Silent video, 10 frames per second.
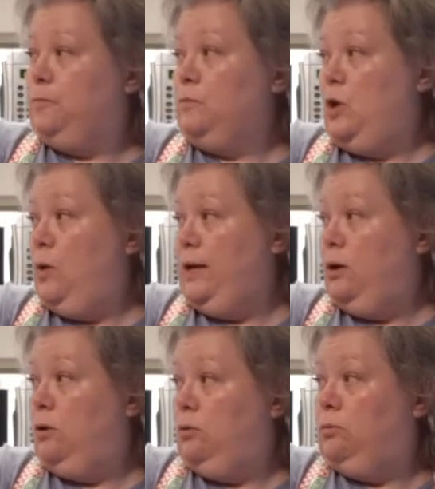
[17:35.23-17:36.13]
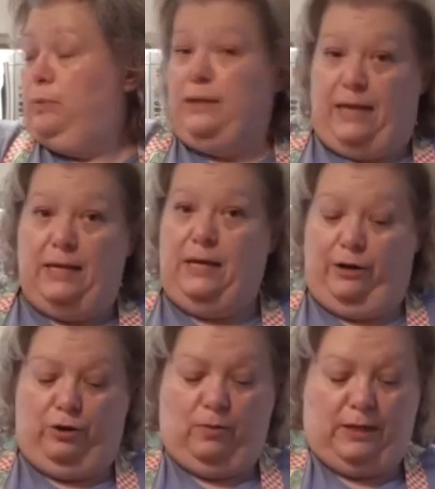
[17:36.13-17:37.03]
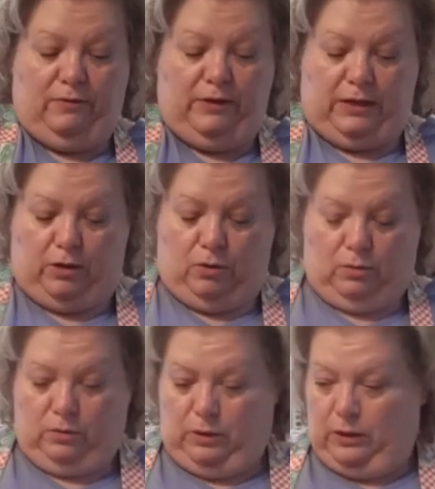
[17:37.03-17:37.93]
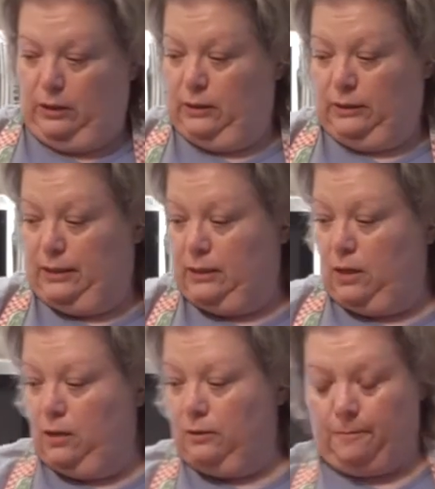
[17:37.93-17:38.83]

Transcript: No, I know, but they can hear you on the video. That's all.